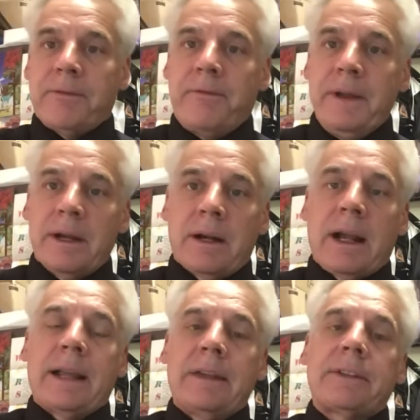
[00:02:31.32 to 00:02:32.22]
fear,
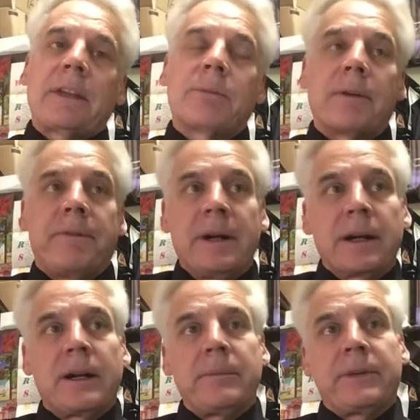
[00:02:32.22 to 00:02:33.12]
I guess that's where
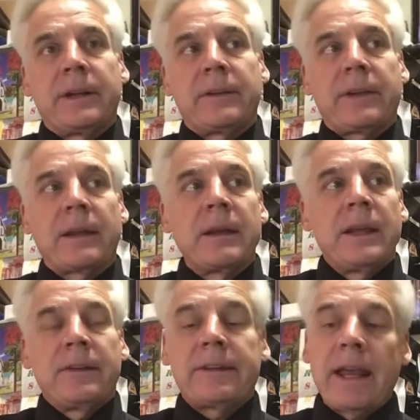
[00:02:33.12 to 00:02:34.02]
fear comes in. It's like
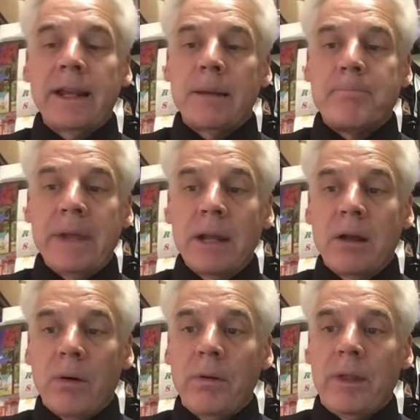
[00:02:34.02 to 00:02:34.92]
setting a big
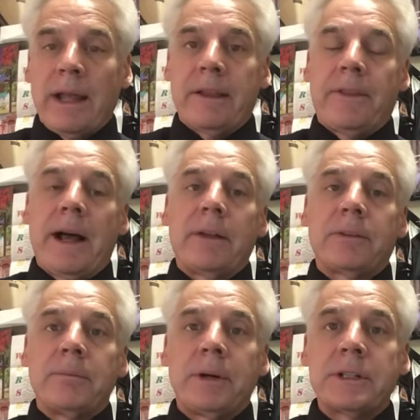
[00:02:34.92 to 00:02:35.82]
goal like
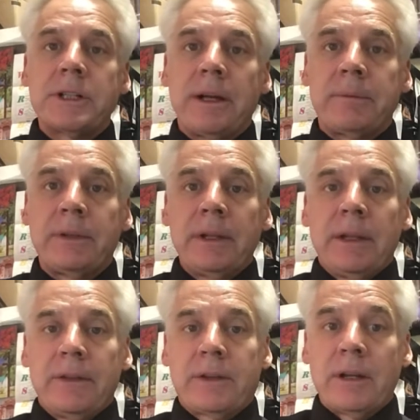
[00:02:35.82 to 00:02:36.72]
1,000 push-ups
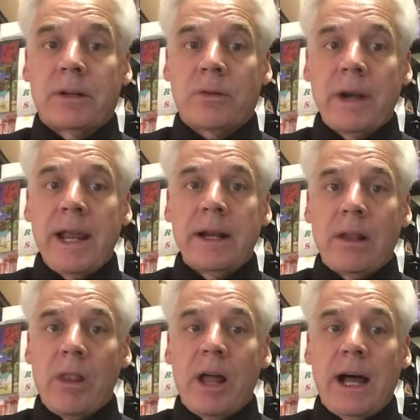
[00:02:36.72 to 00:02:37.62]
is going to create
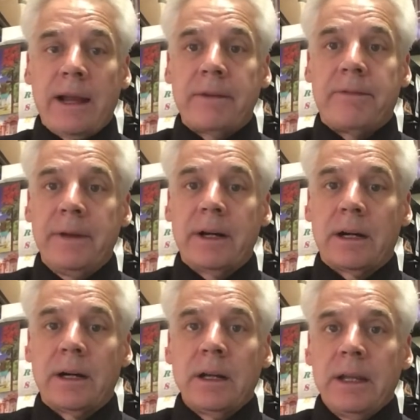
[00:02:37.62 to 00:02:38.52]
a lot of
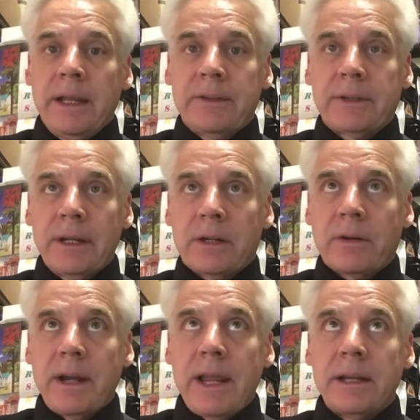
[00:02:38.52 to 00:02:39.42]
fear. It's going to
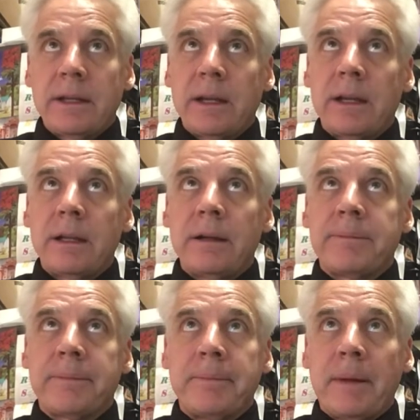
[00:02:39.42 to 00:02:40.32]
create
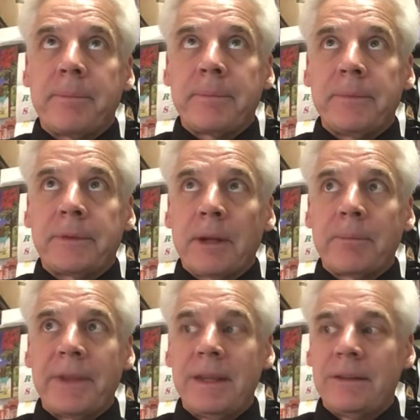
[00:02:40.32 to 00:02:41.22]
a
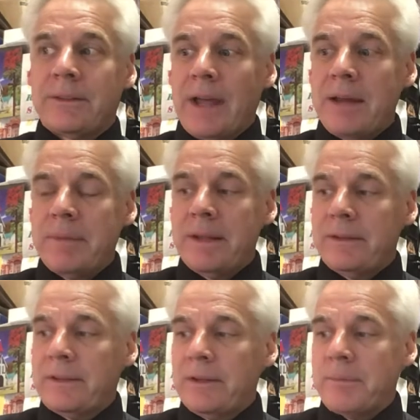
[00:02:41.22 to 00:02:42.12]
something inside me
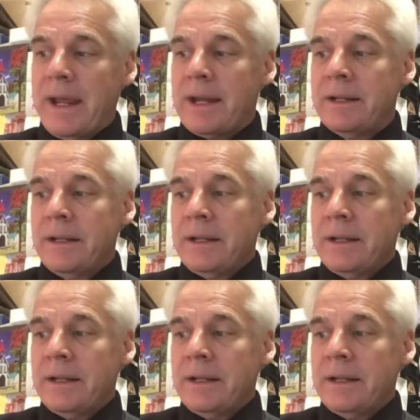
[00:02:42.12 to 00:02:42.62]
that says, man,